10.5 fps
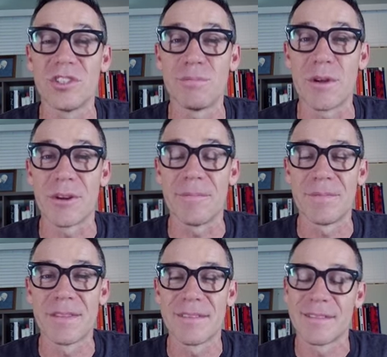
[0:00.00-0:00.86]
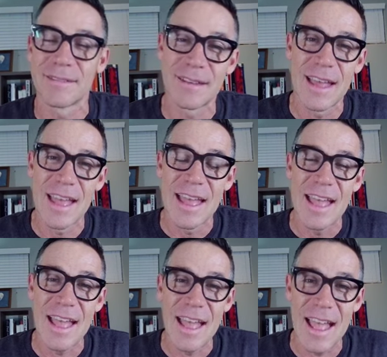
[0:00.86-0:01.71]
Spirit,
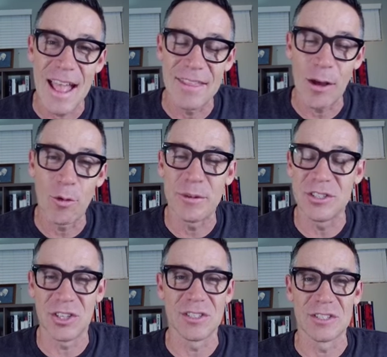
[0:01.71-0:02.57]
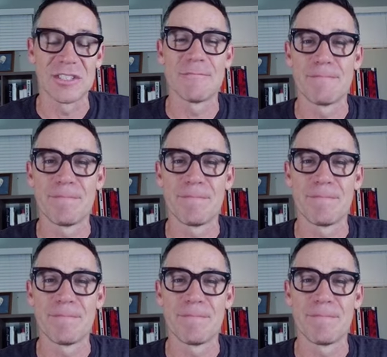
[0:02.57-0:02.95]
and that would be Jesus.